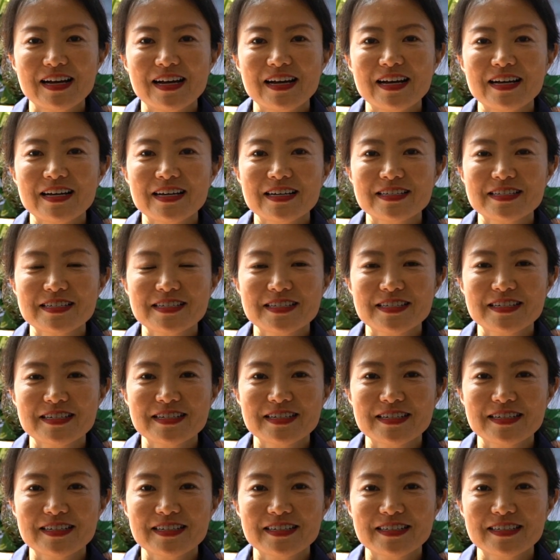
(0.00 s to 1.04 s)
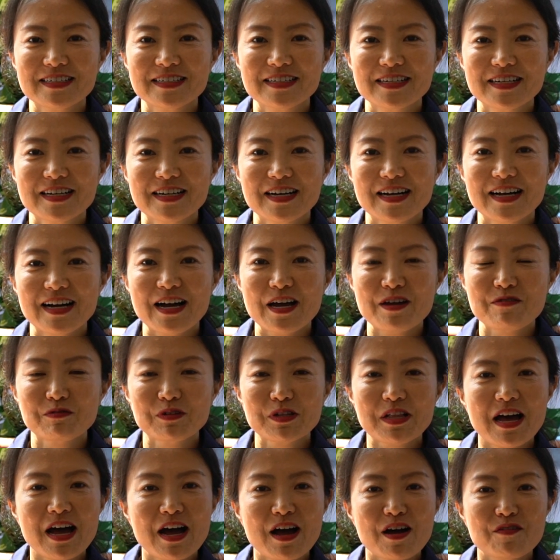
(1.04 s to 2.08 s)
And I
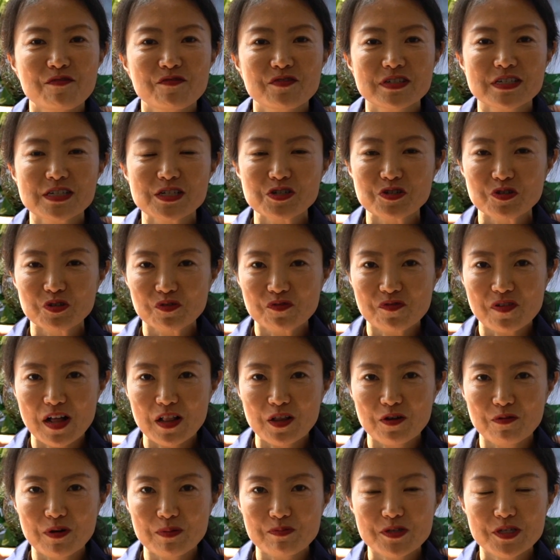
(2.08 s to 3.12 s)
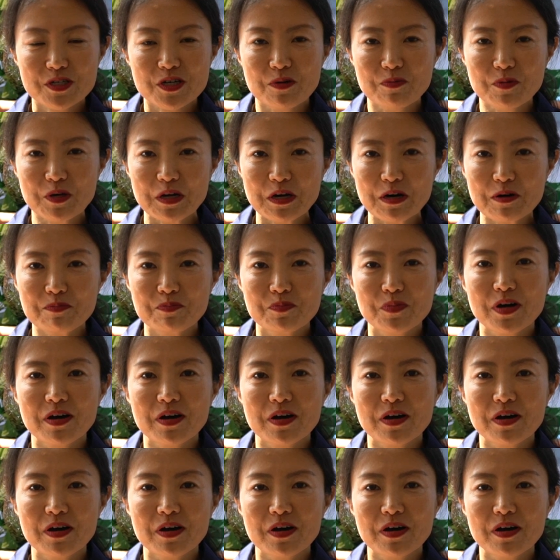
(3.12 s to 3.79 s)
will have additional follow-ups coming up,